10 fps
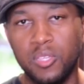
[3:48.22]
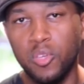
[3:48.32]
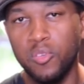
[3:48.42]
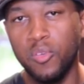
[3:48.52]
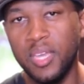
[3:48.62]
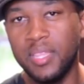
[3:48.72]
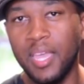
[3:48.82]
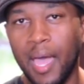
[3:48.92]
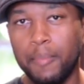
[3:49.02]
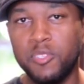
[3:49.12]
So you get the
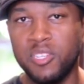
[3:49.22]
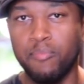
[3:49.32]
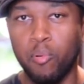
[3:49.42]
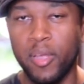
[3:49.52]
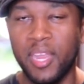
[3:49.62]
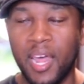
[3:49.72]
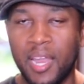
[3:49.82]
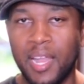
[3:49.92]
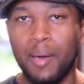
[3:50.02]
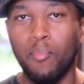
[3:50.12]
option of bringing out
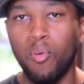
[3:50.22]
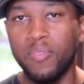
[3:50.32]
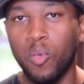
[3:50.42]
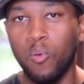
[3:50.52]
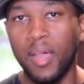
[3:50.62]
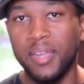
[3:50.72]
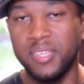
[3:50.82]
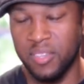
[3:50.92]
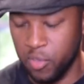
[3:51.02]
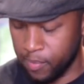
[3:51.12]
a lot more of the
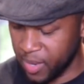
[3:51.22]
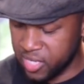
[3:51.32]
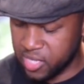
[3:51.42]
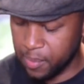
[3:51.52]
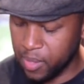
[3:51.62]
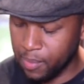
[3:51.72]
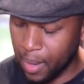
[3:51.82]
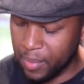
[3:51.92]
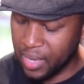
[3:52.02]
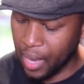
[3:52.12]
qualities of your bass simply
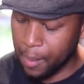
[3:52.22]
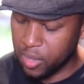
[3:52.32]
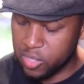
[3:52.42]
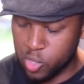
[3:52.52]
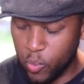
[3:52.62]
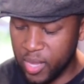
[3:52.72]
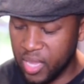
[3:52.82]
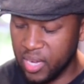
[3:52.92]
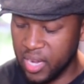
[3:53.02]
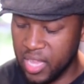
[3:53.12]
by being able to tweak
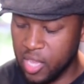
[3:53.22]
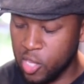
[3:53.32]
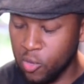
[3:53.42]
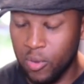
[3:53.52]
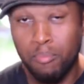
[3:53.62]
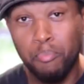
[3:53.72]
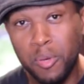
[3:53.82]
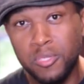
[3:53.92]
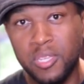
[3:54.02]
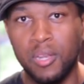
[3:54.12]
it and EQ it and
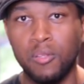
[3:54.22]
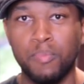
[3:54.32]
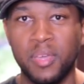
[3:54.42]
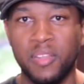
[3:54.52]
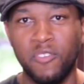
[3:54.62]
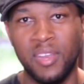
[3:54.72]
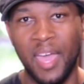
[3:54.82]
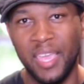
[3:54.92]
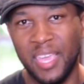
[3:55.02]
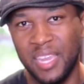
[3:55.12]
boost it a little bit if you're
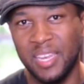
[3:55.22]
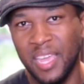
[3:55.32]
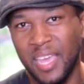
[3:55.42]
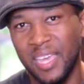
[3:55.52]
not getting